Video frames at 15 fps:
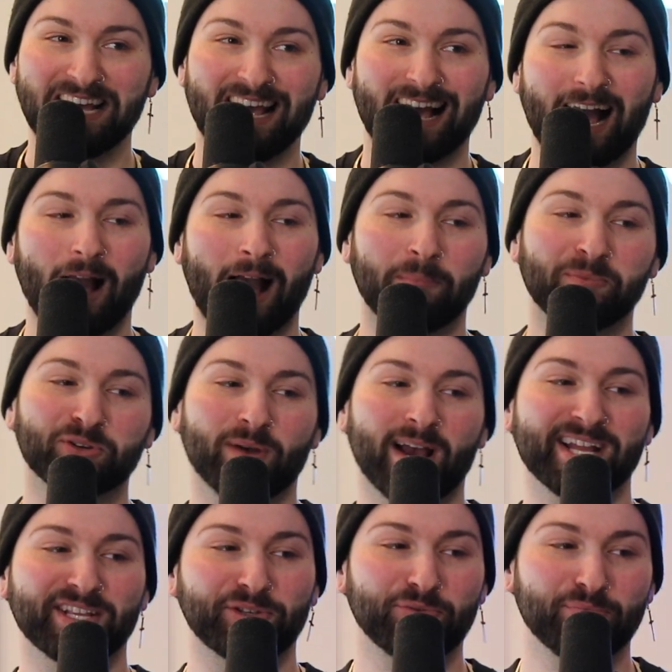I'm
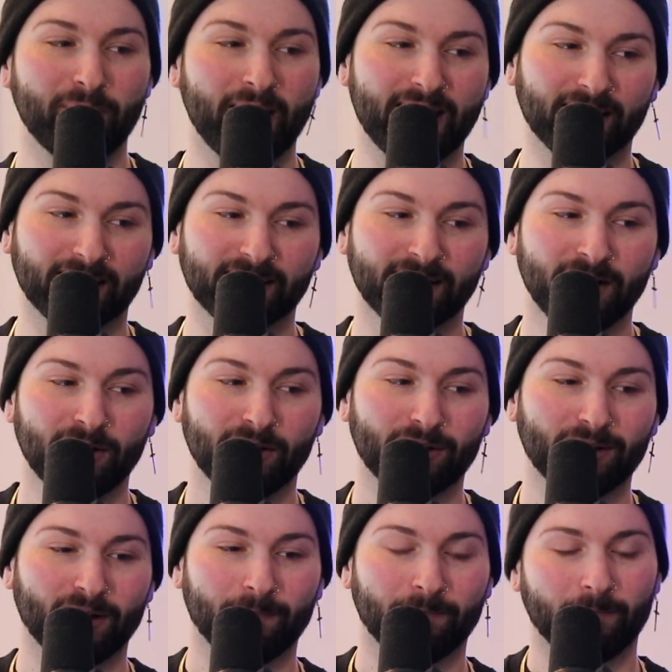trying to make
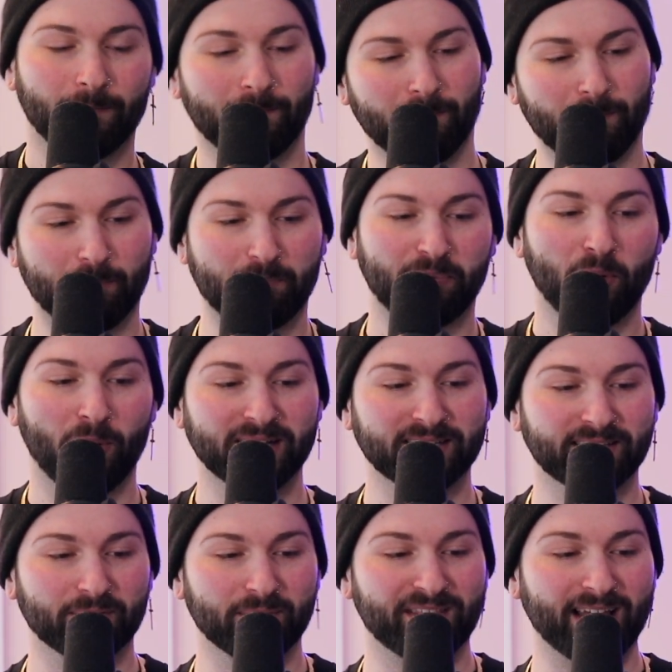
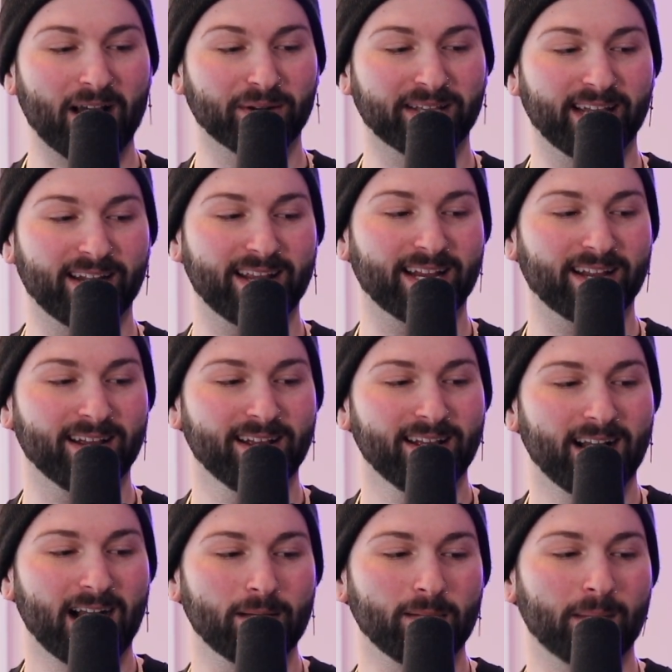points here without getting,
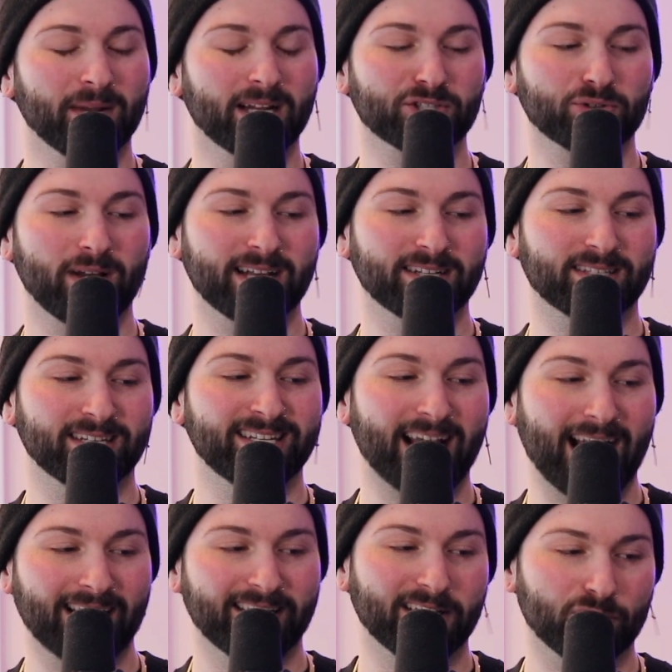I'm not trying to
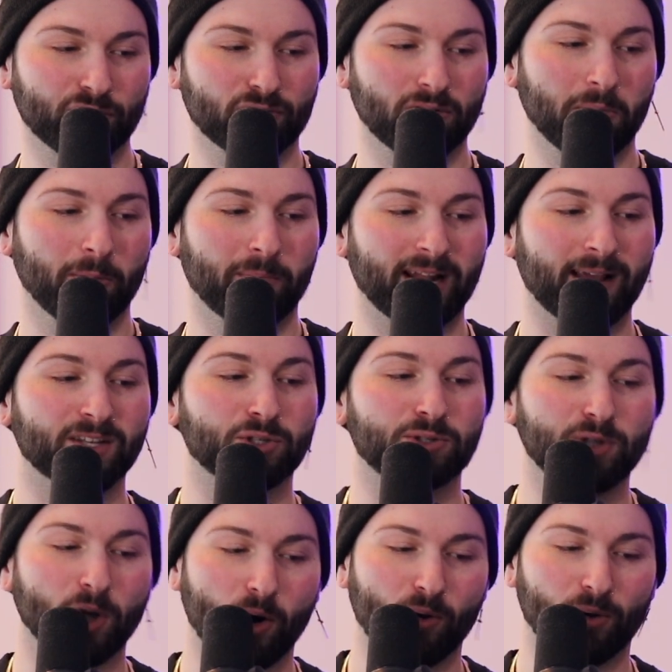not get in trouble, but I
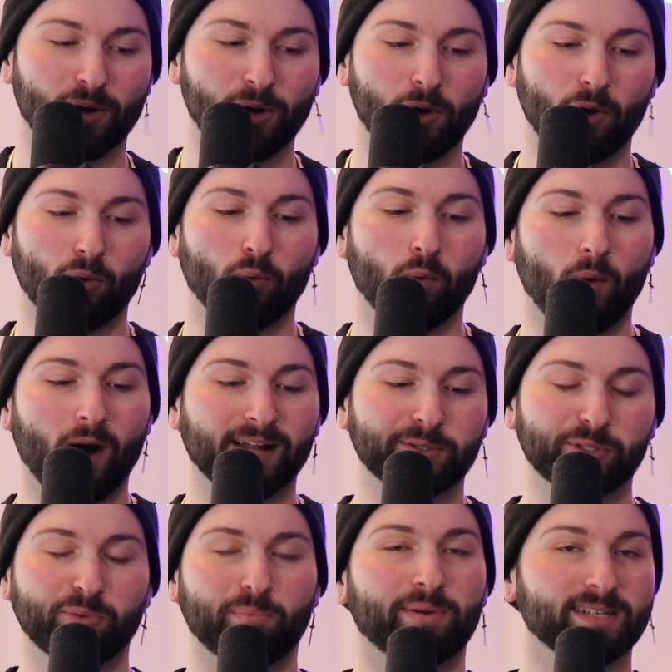don't want
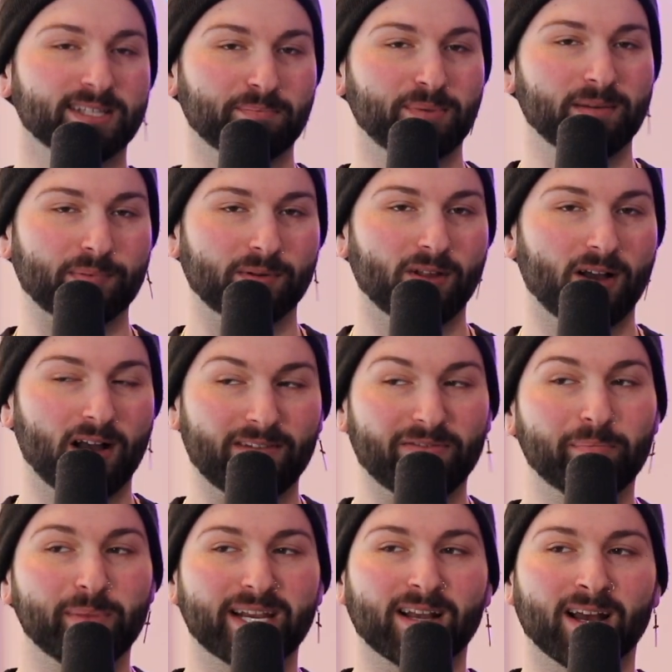to piss people
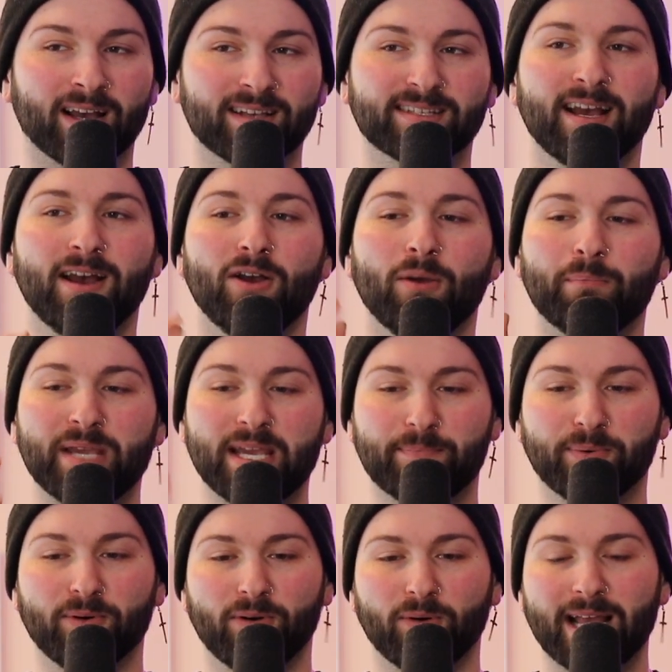off because
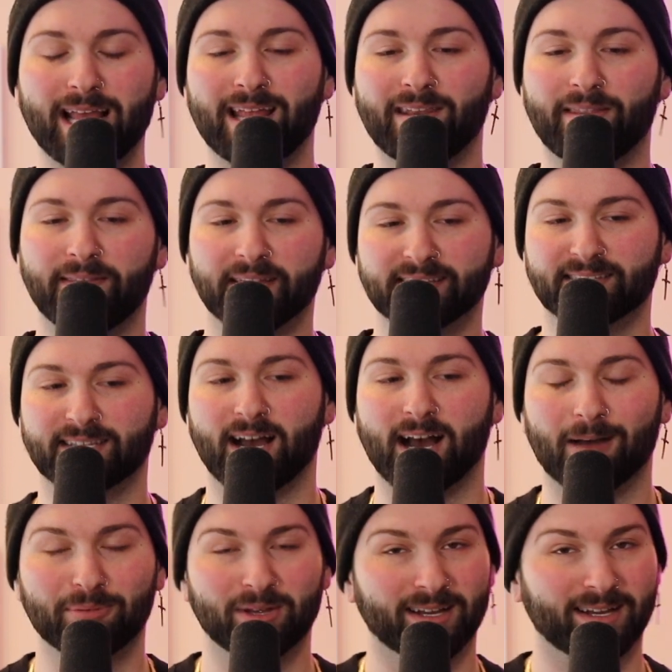people in this
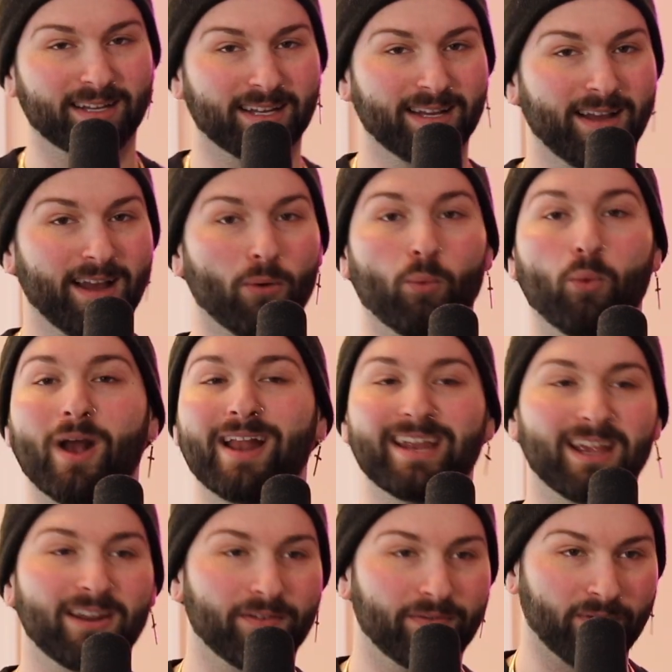topic, when
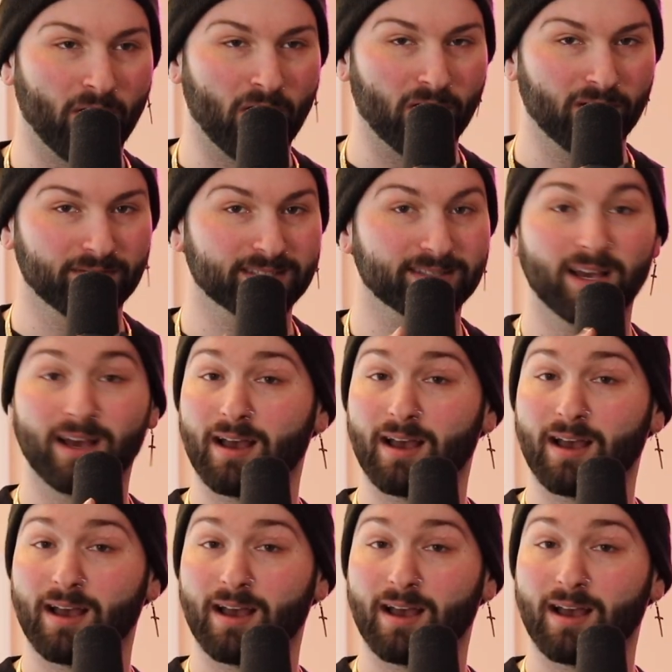it involves,